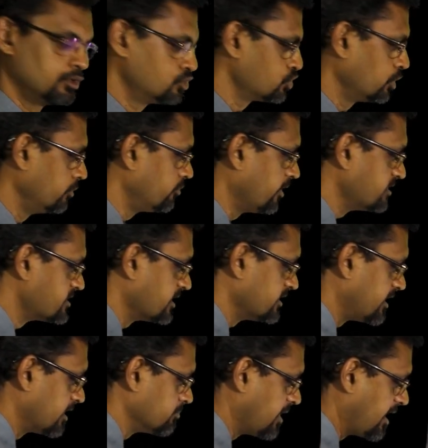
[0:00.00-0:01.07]
So if I say
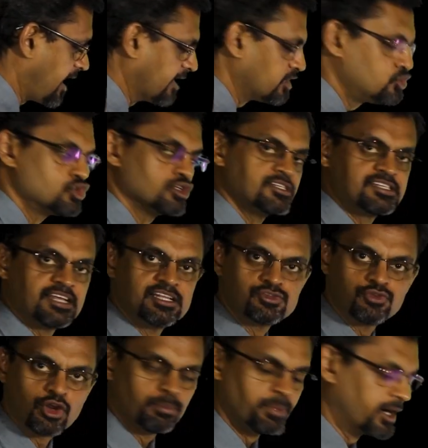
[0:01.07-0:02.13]
that my actual sales
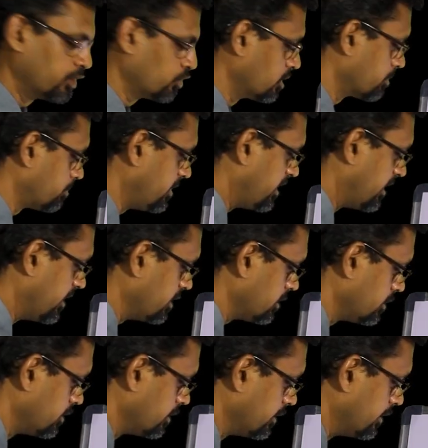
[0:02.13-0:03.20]
for a particular
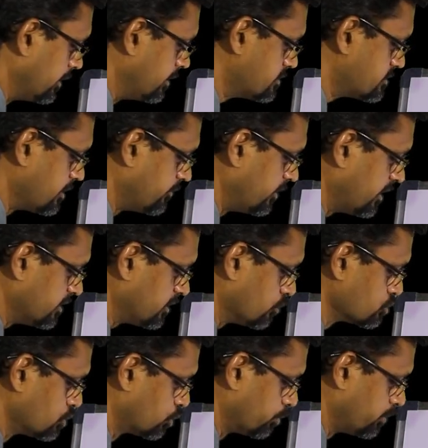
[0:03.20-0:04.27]
period is
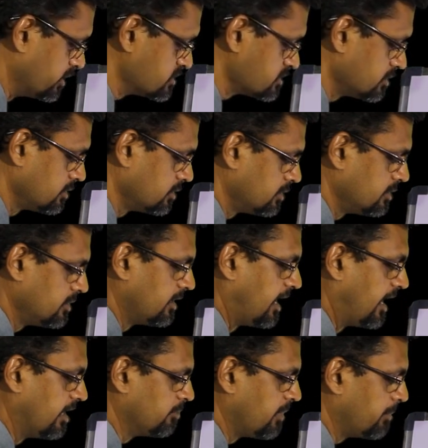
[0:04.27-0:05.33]
70,000 rupees
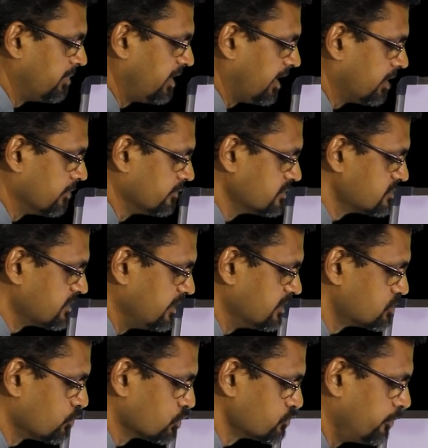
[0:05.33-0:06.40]
and my break-even
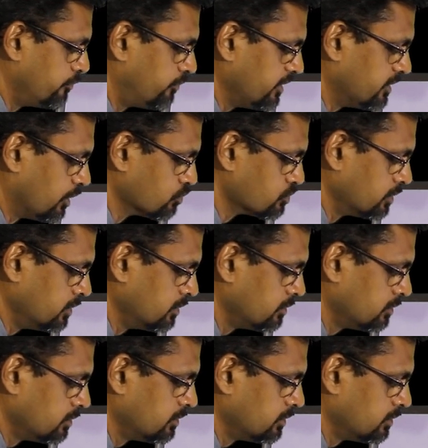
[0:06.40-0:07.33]
sales was 50,000,